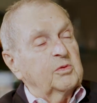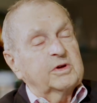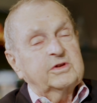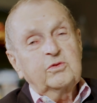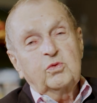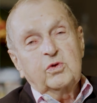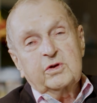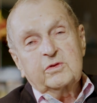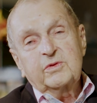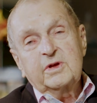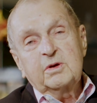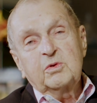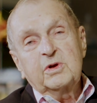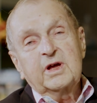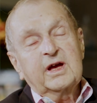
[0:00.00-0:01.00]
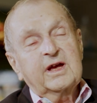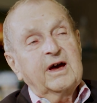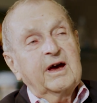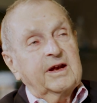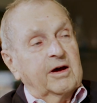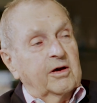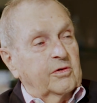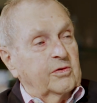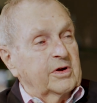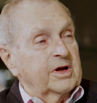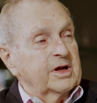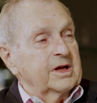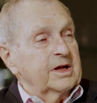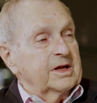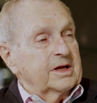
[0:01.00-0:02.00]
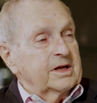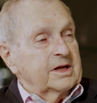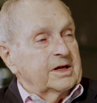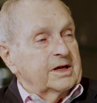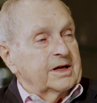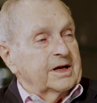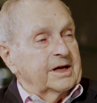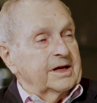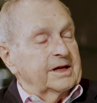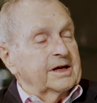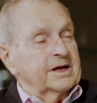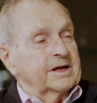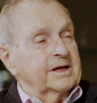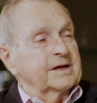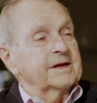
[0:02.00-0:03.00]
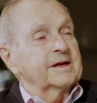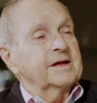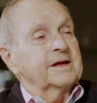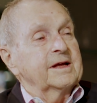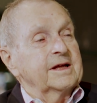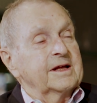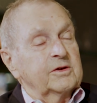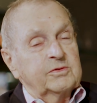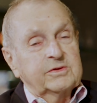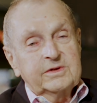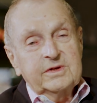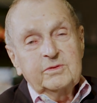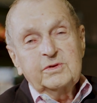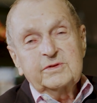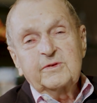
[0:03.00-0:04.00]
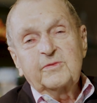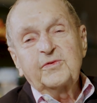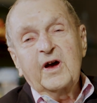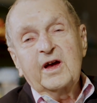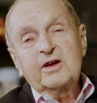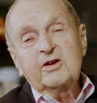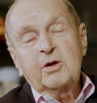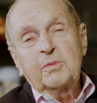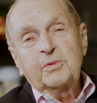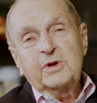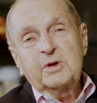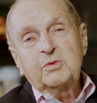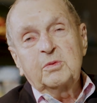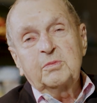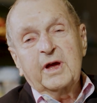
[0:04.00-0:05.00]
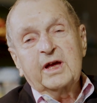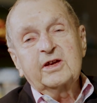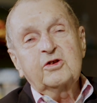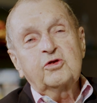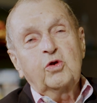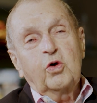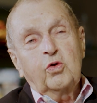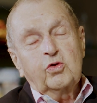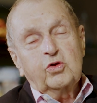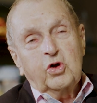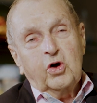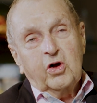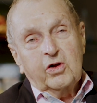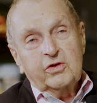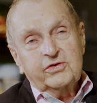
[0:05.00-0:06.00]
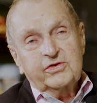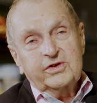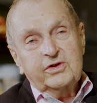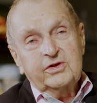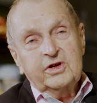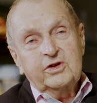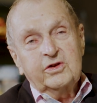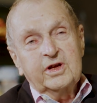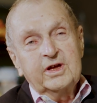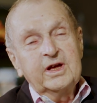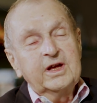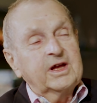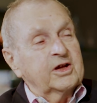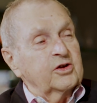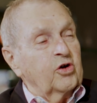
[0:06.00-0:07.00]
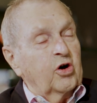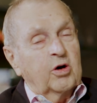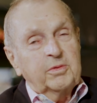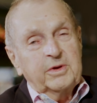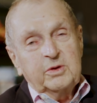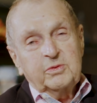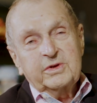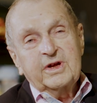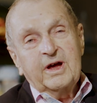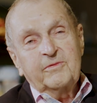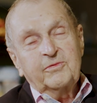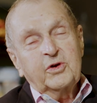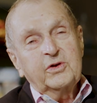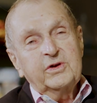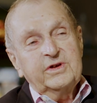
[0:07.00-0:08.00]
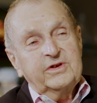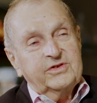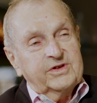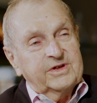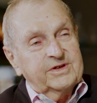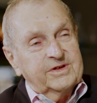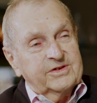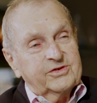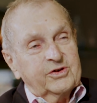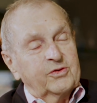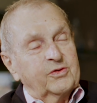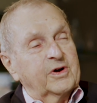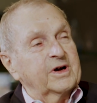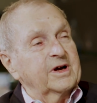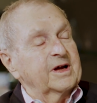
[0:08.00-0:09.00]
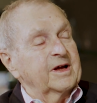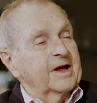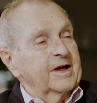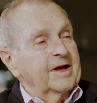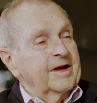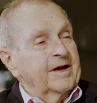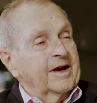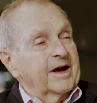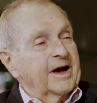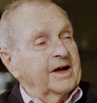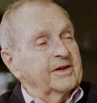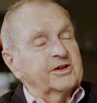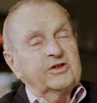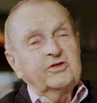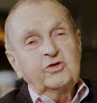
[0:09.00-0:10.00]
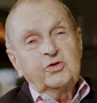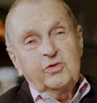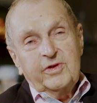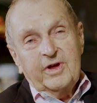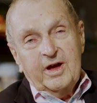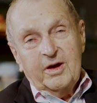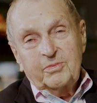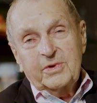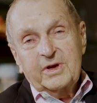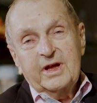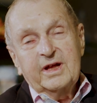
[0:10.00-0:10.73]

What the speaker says: went to work with them when I got out, it was a fine company, but making cold calls in Albany was not very easy. So I didn't do that, but